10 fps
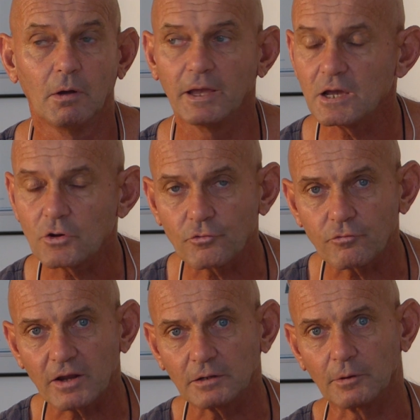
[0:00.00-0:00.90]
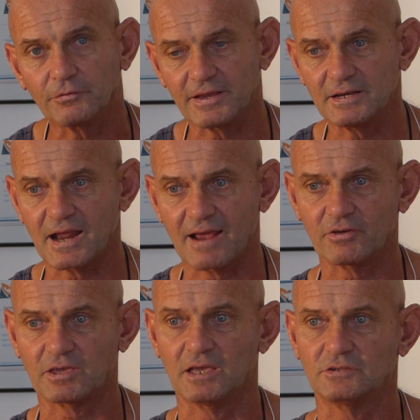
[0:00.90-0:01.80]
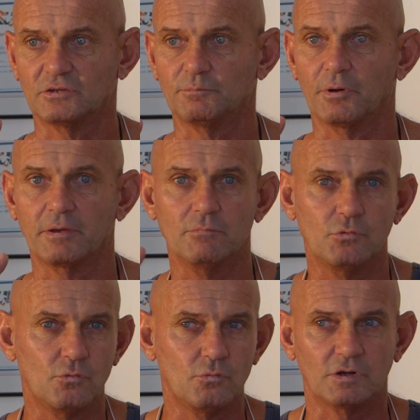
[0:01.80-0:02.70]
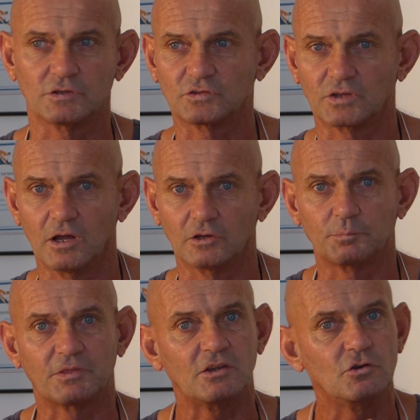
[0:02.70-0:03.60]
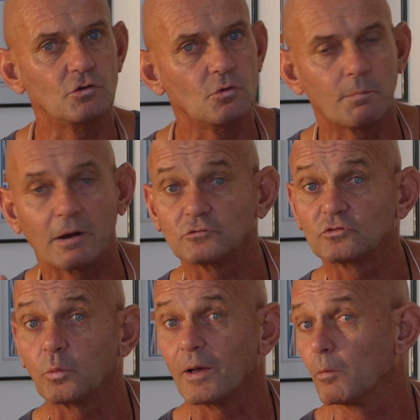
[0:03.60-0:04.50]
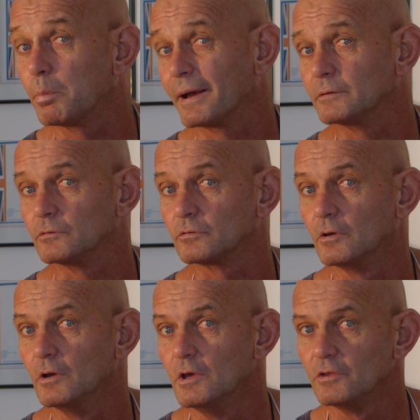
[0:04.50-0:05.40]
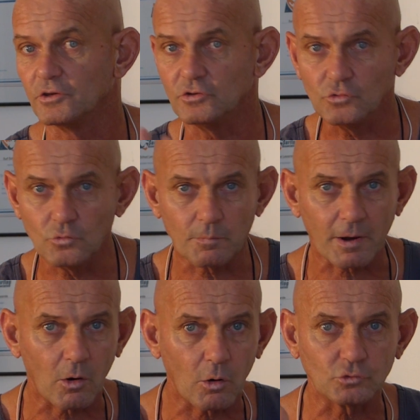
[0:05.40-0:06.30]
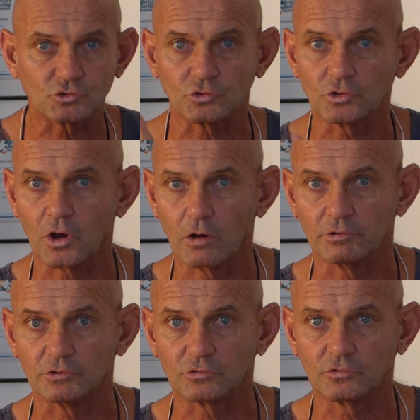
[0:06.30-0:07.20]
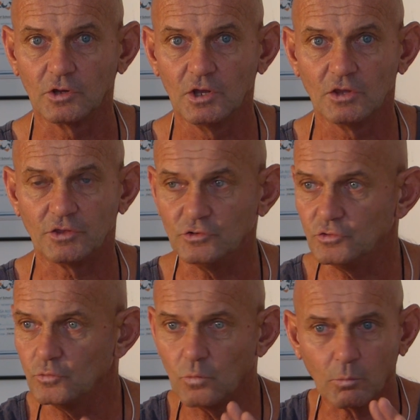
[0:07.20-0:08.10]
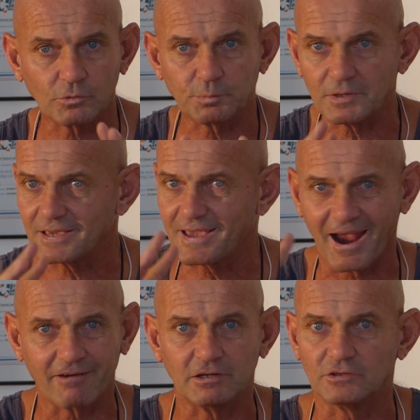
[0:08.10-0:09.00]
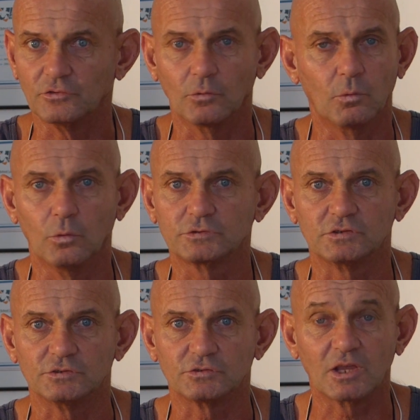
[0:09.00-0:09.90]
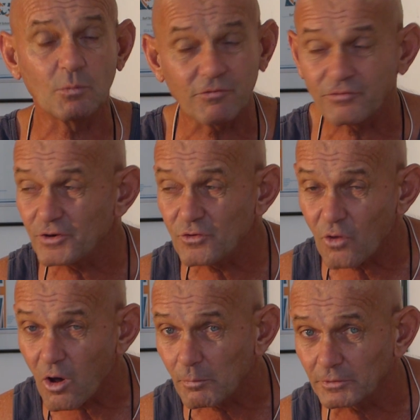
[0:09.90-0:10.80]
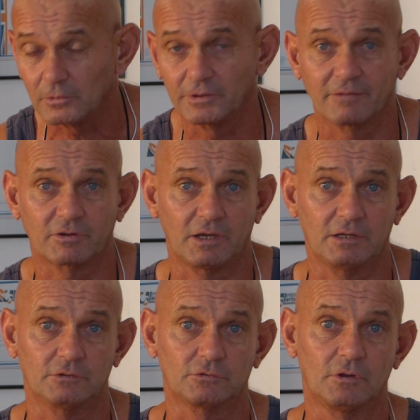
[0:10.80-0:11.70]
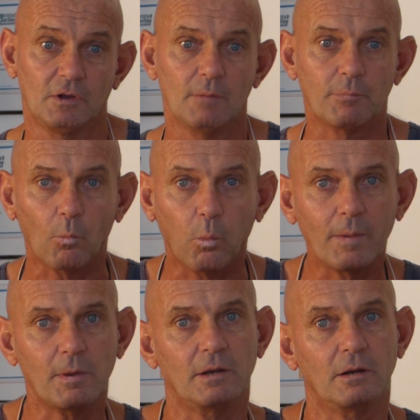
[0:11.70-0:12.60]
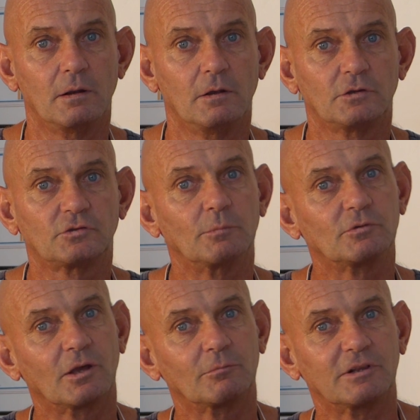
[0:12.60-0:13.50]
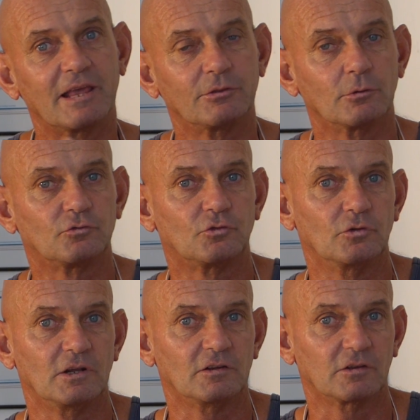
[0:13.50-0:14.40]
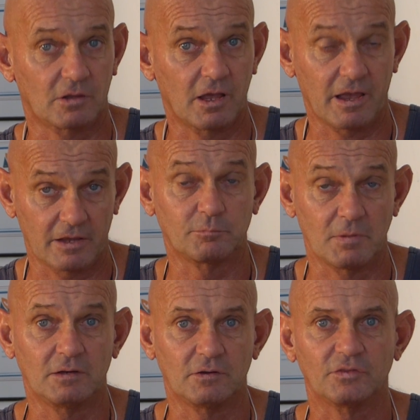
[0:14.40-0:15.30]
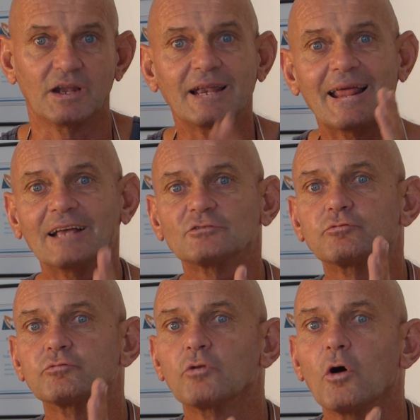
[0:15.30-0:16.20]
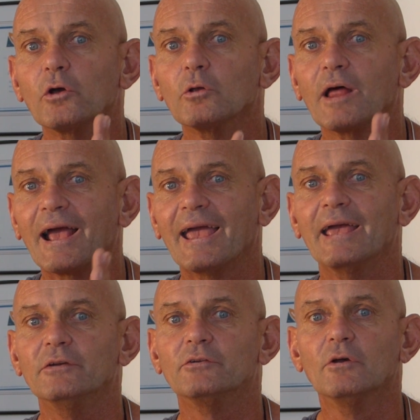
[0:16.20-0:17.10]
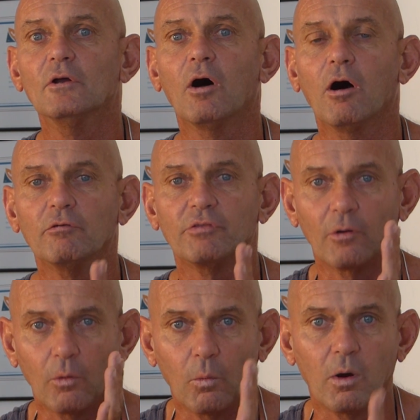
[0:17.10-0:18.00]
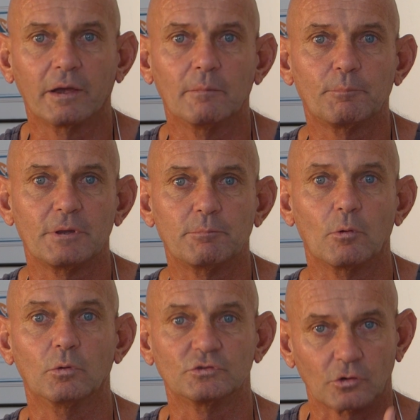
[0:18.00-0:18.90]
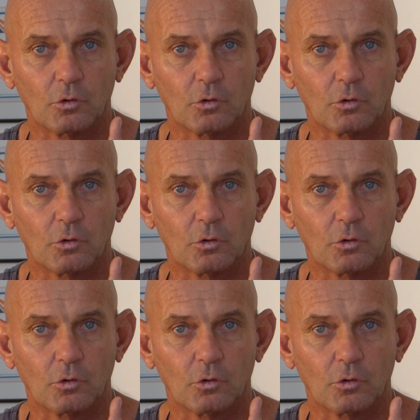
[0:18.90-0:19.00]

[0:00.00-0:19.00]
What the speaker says: Incredible. They navigated by moon and stars, but they knew about swell patterns. They knew about ocean currents. They knew what was being carried in the waters. They were phenomenal navigators, but women sometimes led those journeys as men did. The last royal head of the Hawaiian people was a